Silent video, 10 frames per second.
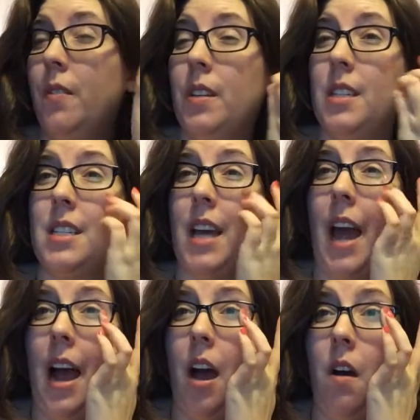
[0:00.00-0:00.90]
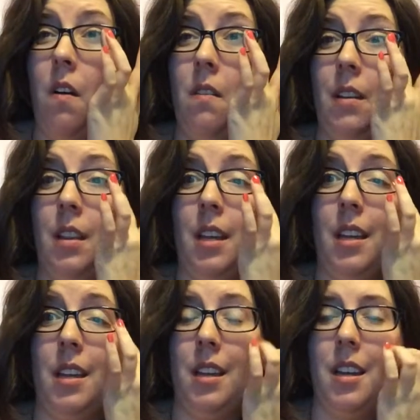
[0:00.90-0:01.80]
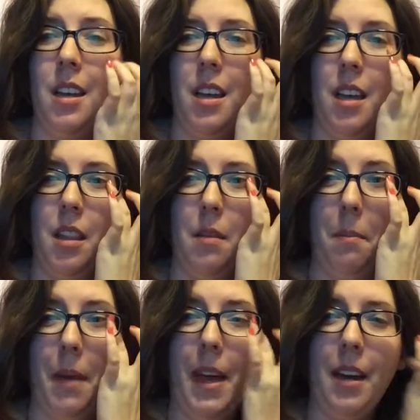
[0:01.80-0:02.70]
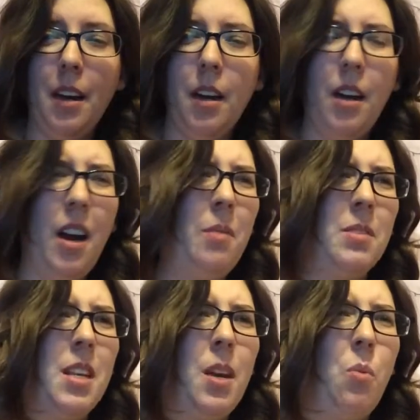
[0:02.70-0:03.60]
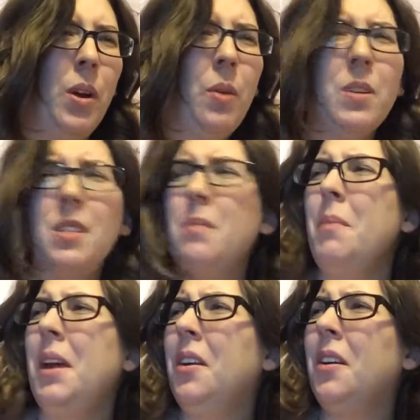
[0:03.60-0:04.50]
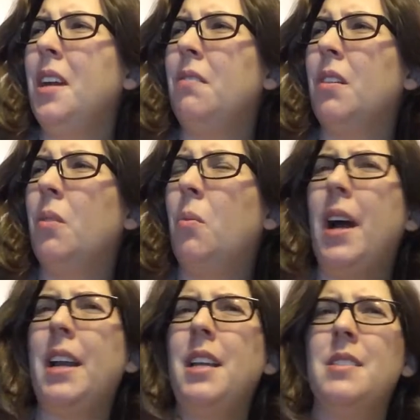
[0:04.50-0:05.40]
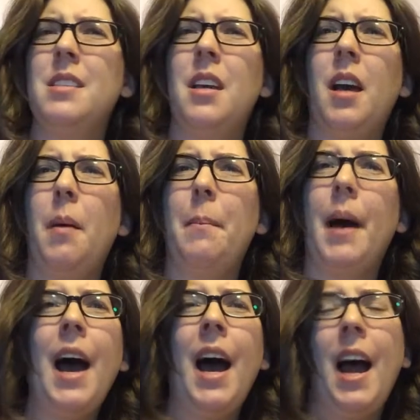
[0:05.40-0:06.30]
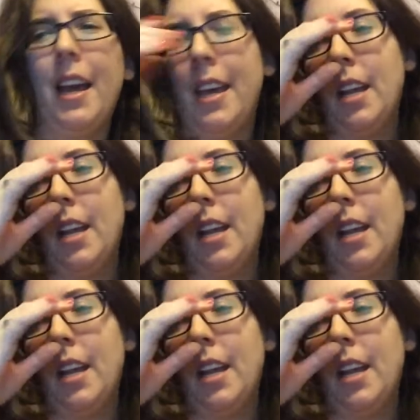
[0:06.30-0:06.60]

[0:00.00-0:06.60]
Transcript: over the town and then the mayor. I was like, where was the mayor even? Why did he come back?